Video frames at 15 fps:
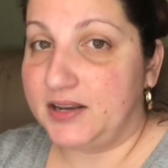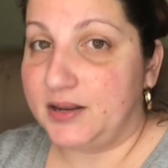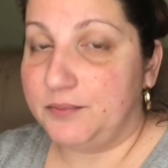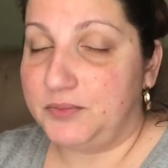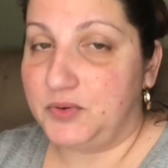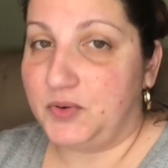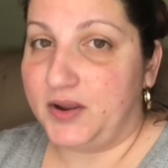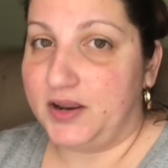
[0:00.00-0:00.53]

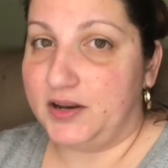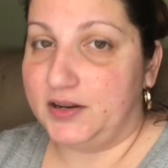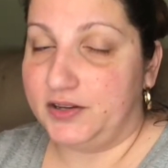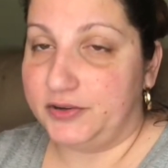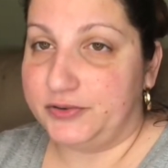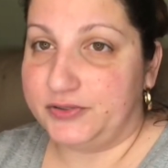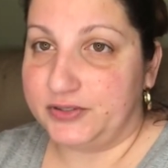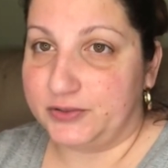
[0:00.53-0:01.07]
MUA on
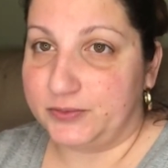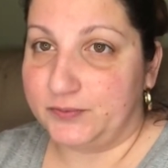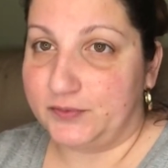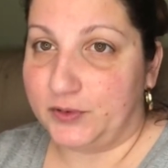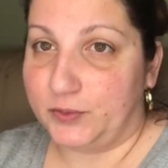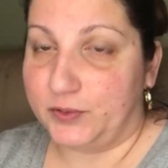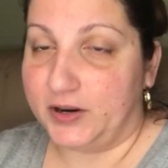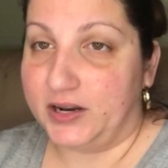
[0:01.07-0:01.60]
YouTube for
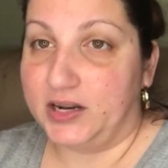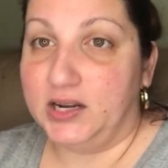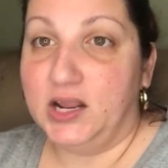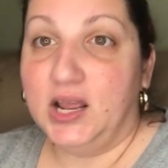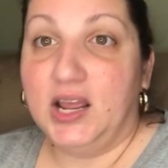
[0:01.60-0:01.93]
one.